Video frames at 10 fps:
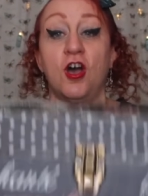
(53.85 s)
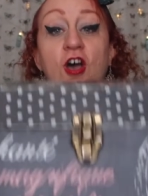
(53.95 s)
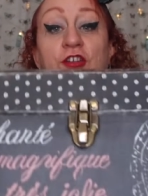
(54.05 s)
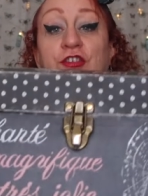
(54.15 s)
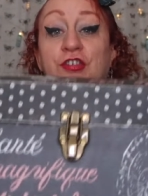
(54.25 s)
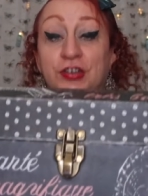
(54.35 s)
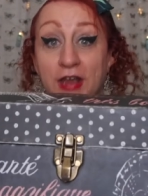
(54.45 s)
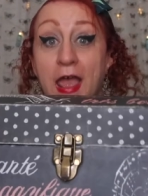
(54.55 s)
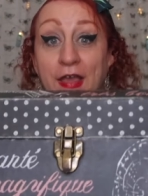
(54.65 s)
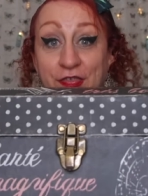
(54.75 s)
A
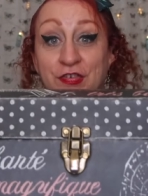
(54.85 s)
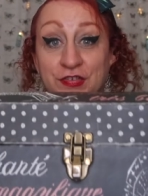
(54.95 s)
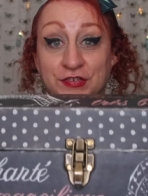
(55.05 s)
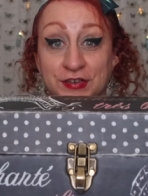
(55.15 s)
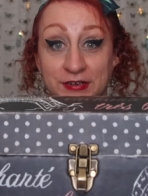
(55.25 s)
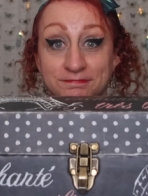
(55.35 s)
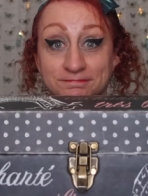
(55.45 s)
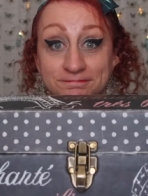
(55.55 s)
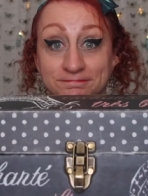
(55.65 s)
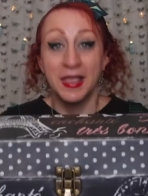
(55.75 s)
chest!
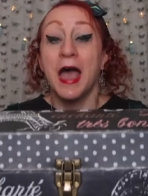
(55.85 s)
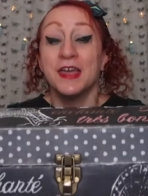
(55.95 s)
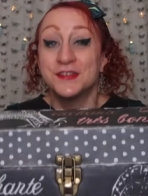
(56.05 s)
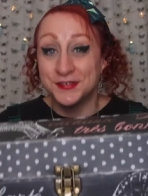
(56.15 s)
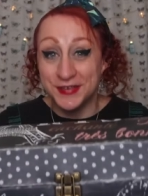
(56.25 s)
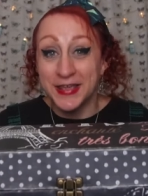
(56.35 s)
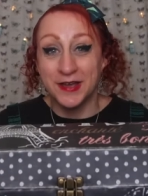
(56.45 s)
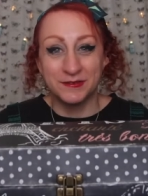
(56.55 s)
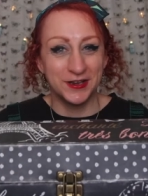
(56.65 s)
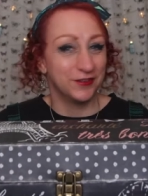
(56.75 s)
And today
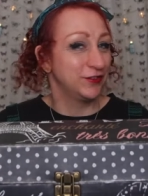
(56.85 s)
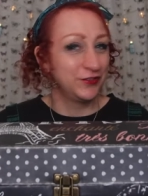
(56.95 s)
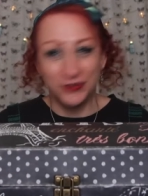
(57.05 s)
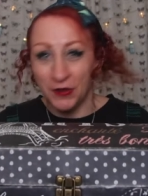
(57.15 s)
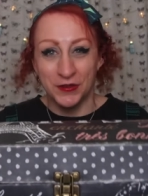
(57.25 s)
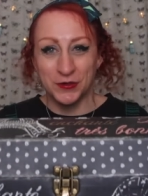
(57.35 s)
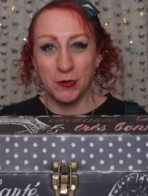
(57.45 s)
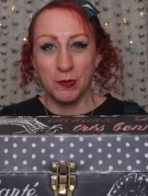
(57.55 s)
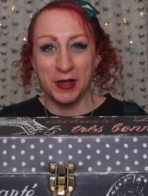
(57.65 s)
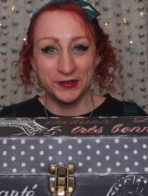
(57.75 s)
I'm gonna show you
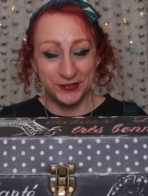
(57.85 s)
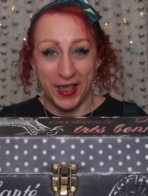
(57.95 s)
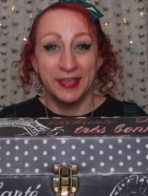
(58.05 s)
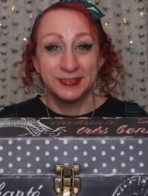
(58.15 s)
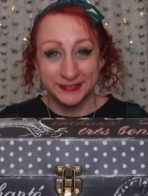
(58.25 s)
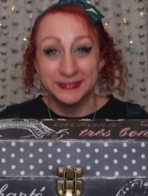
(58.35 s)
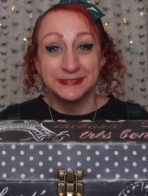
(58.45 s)
all my chest.